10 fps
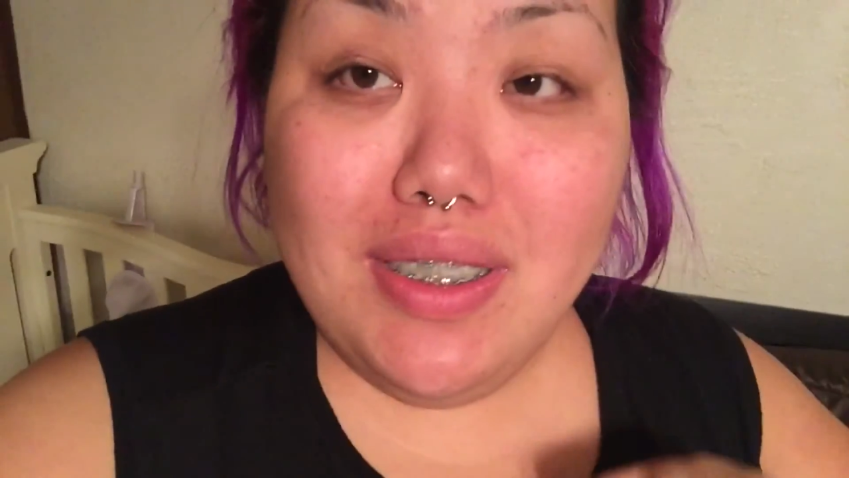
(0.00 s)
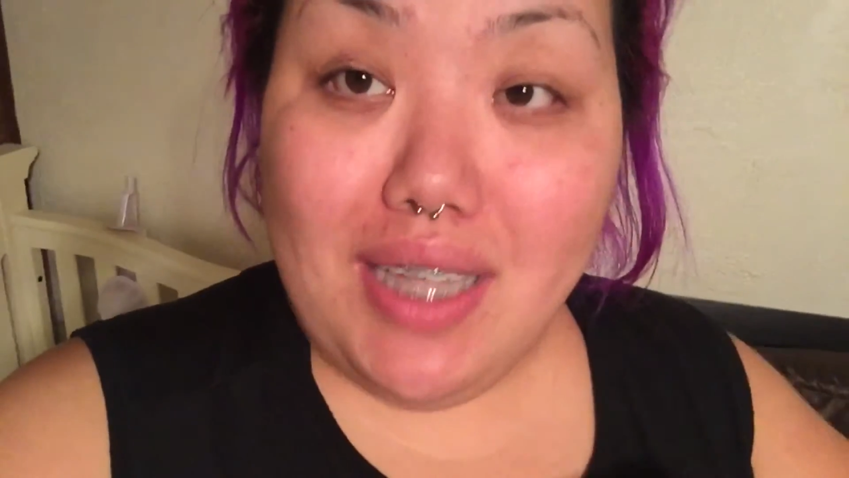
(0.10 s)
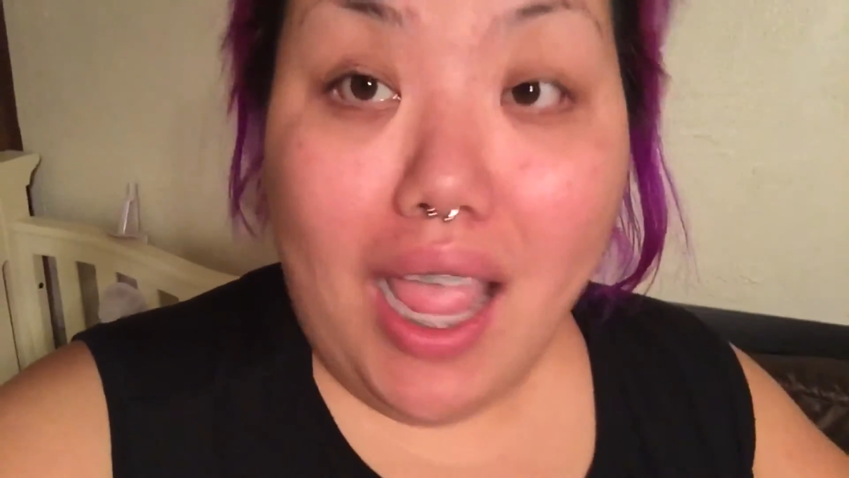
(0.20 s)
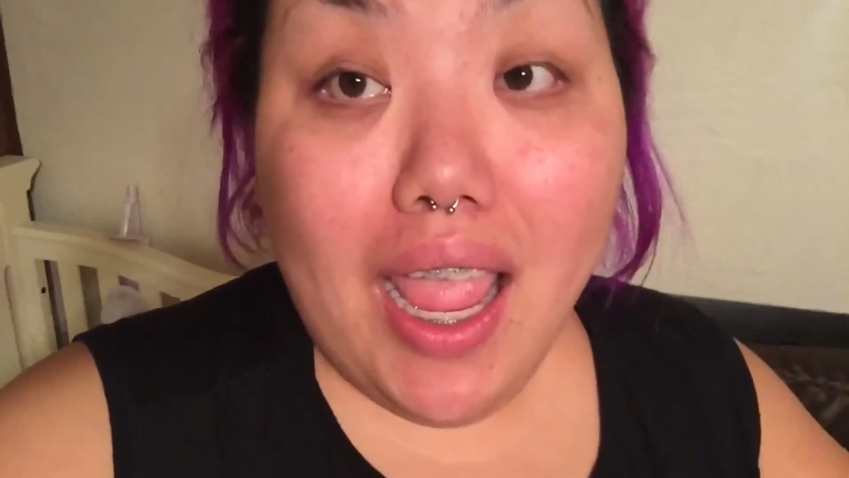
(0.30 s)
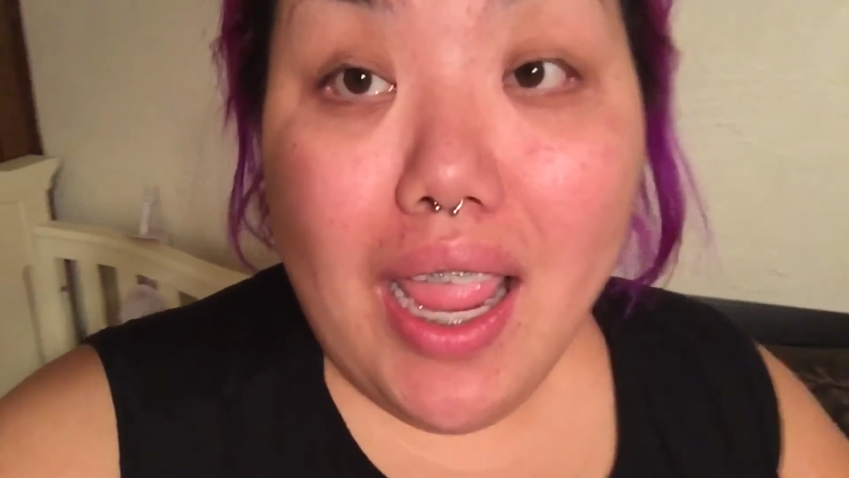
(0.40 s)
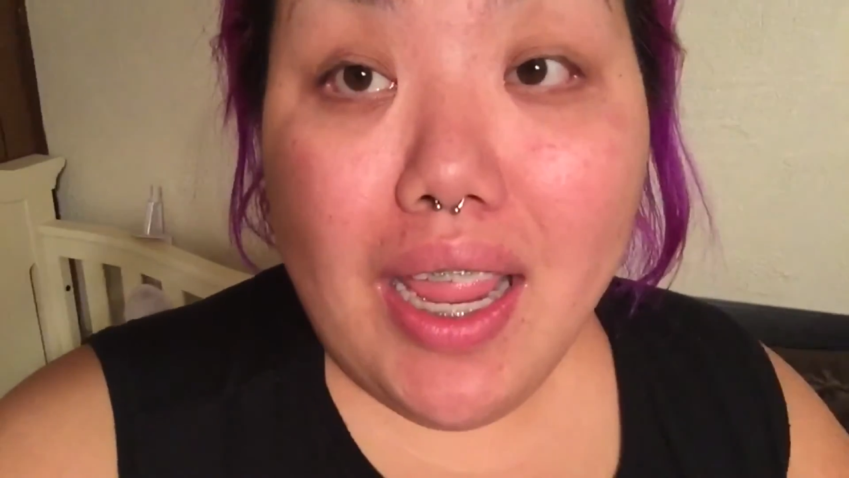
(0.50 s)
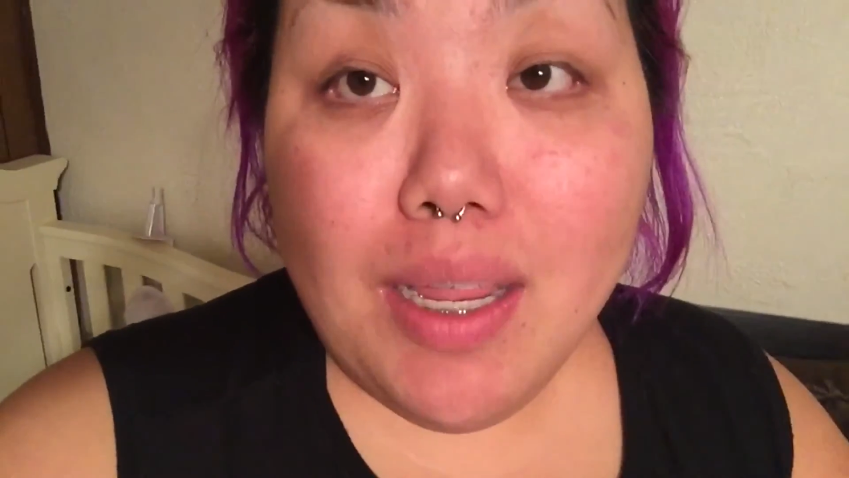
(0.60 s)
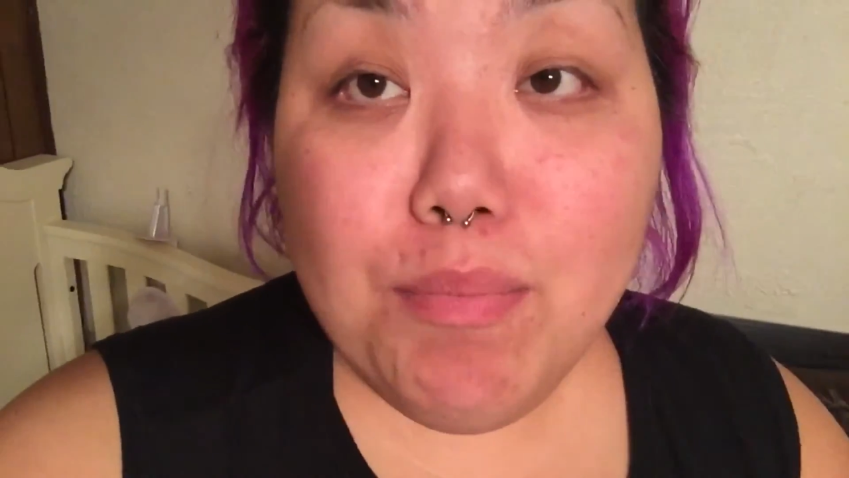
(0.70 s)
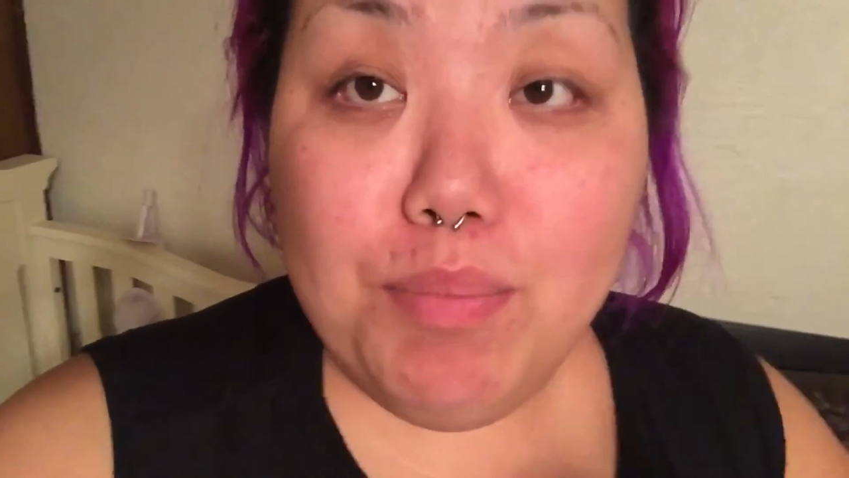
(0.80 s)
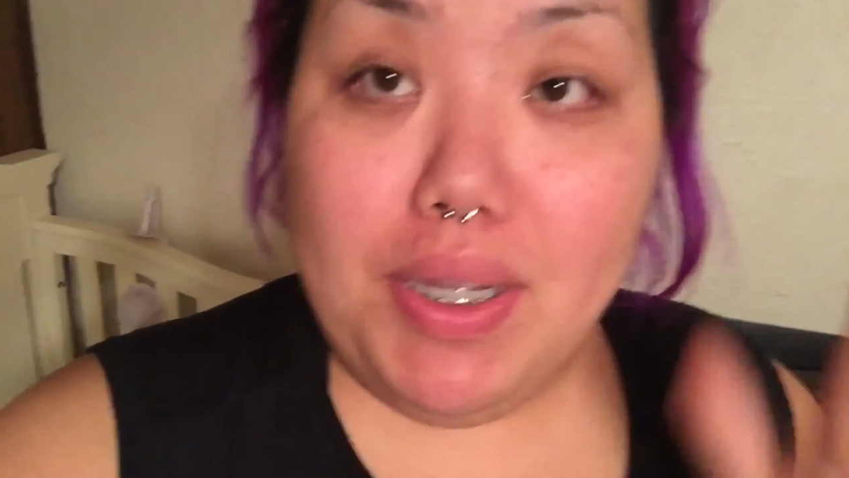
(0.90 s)
day,
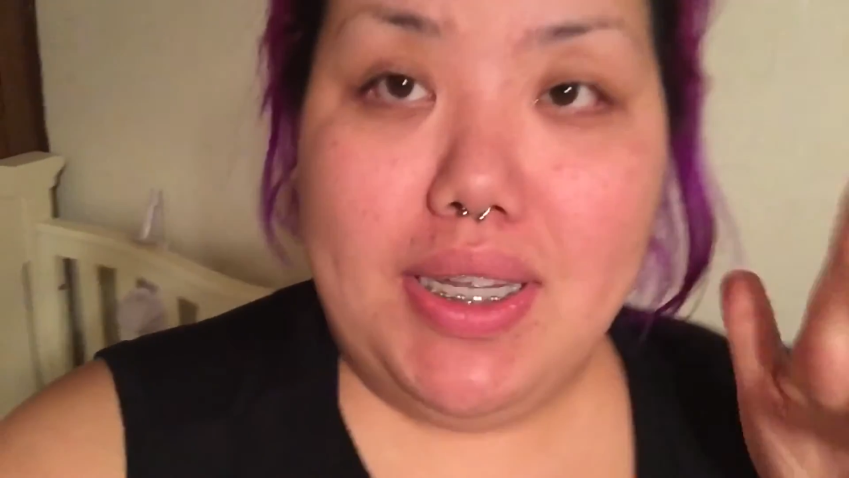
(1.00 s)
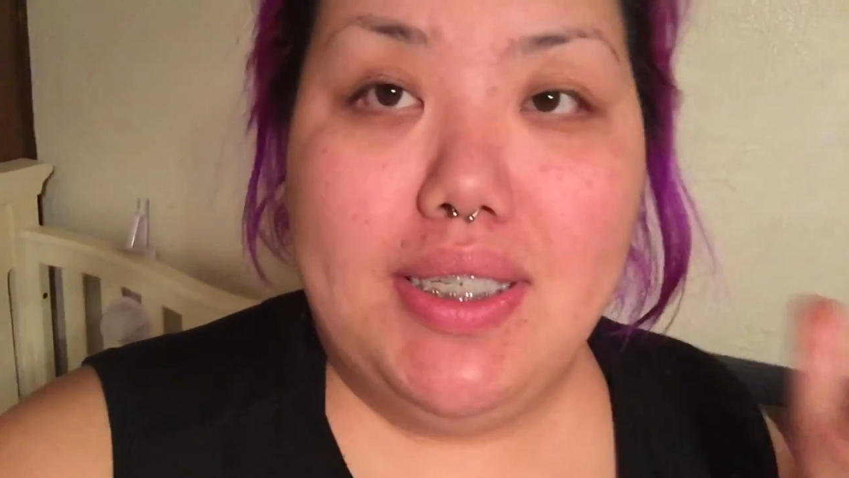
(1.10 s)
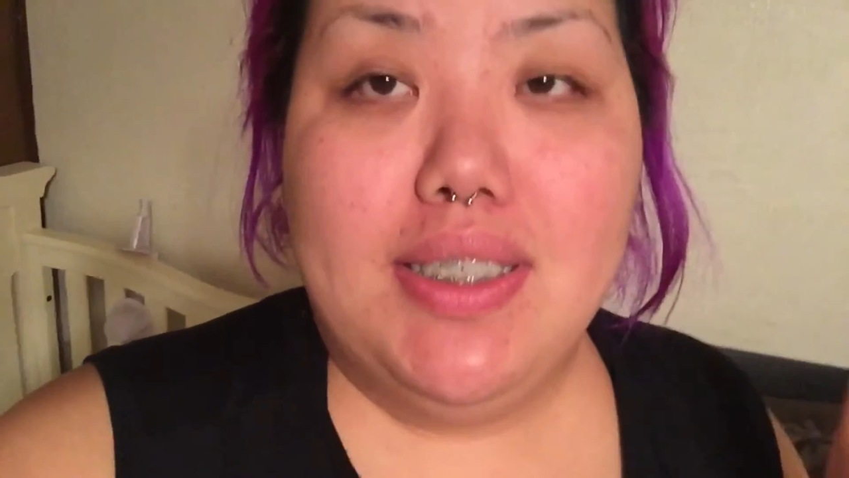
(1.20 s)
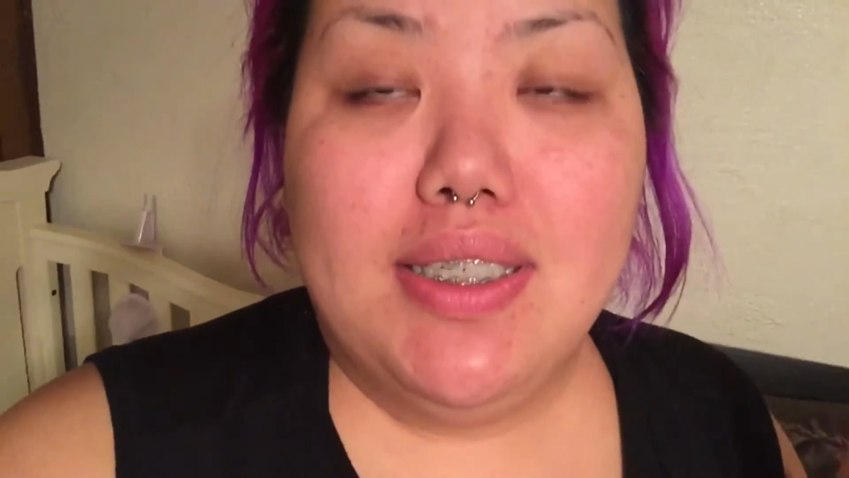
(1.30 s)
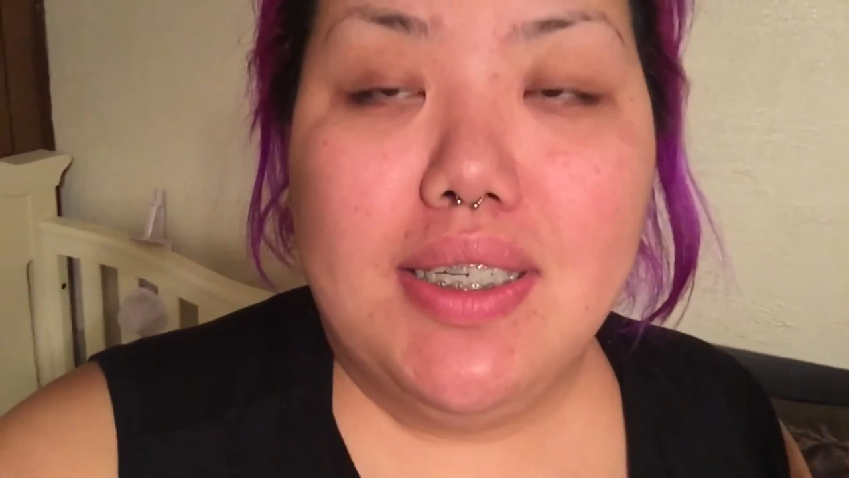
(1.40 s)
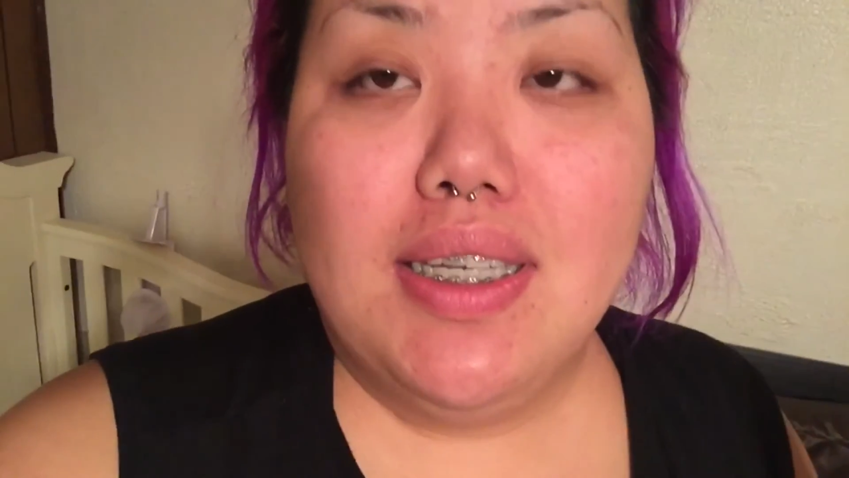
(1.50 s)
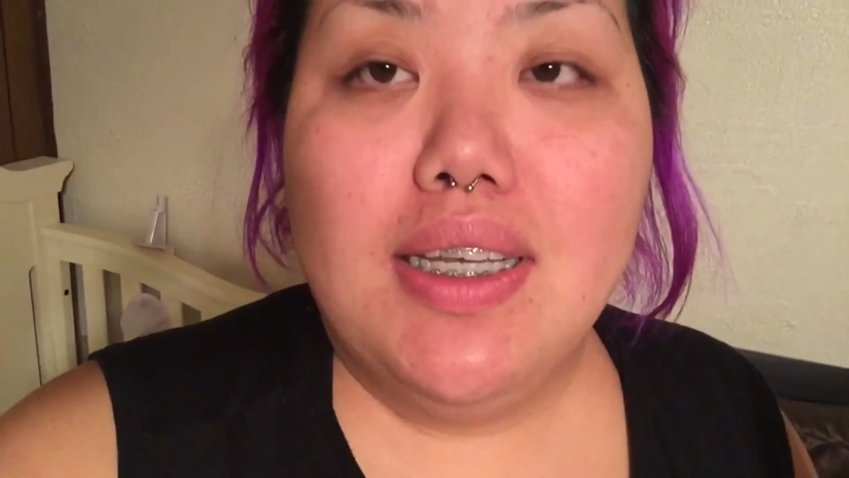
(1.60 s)
but